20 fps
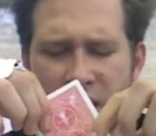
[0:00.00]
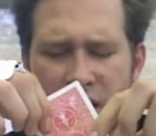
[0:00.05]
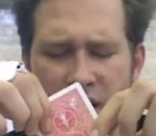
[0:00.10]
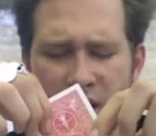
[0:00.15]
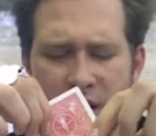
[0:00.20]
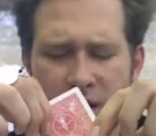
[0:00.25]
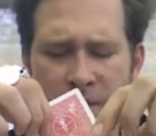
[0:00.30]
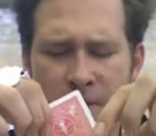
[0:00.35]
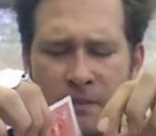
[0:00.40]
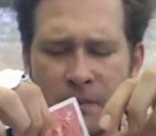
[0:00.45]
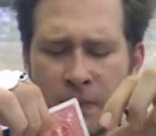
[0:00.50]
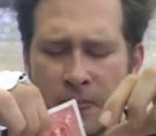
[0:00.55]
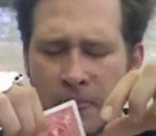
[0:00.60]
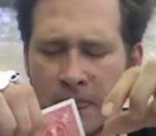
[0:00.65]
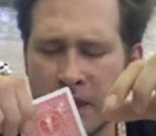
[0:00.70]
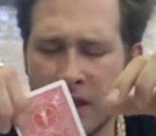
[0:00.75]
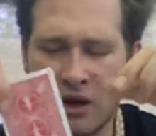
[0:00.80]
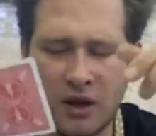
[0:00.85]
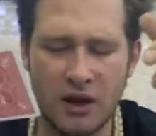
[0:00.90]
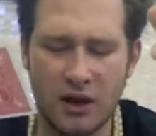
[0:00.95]

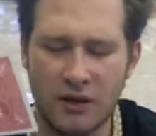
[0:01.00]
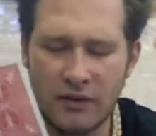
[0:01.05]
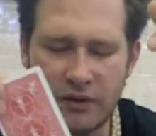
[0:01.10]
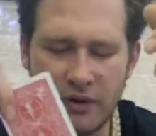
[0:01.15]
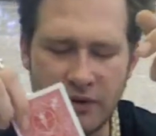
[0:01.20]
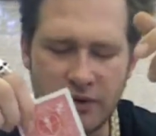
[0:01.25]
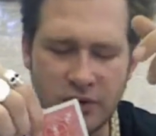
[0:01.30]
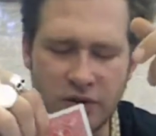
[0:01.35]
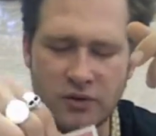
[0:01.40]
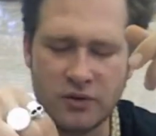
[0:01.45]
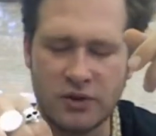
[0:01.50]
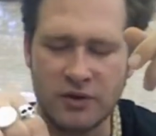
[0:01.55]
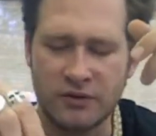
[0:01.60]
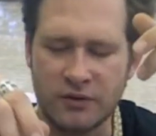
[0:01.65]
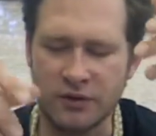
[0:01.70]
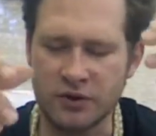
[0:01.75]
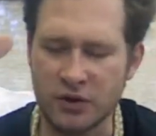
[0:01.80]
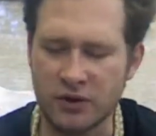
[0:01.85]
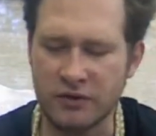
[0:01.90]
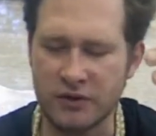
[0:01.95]
There's no
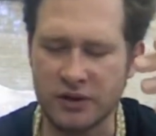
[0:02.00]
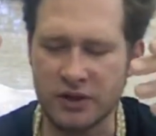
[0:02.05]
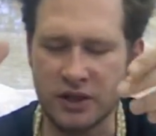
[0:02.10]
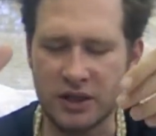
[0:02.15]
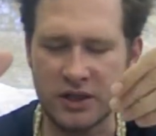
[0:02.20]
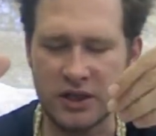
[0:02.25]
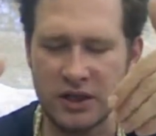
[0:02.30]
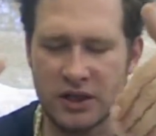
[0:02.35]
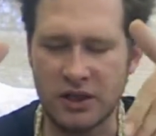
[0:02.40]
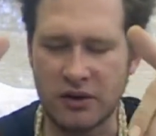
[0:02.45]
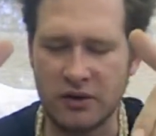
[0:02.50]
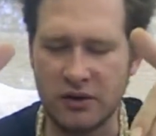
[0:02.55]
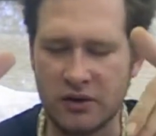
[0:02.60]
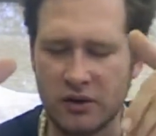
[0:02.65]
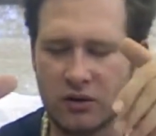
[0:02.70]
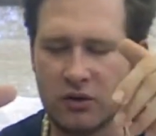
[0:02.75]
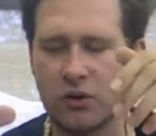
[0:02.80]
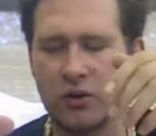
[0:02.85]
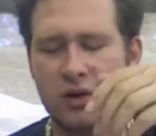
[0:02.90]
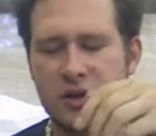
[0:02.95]
difference obviously in
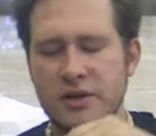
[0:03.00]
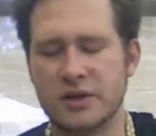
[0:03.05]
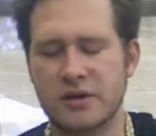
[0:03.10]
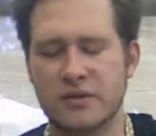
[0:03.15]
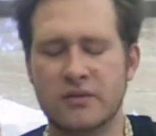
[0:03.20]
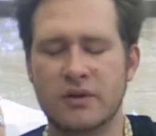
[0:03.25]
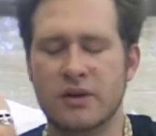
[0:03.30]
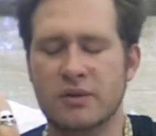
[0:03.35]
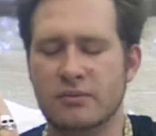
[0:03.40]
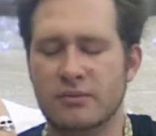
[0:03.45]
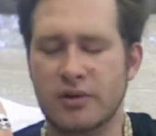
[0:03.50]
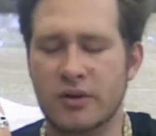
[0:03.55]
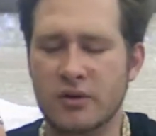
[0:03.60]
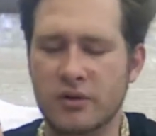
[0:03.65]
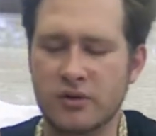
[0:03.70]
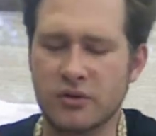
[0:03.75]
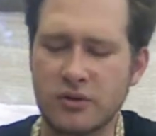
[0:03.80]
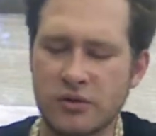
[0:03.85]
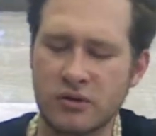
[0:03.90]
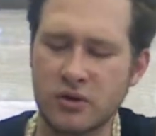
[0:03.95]
the quality of red and
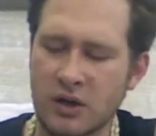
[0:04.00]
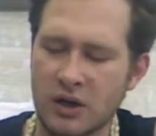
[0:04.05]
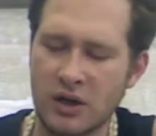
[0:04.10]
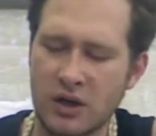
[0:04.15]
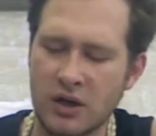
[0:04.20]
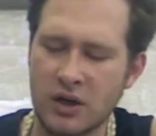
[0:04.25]
blue.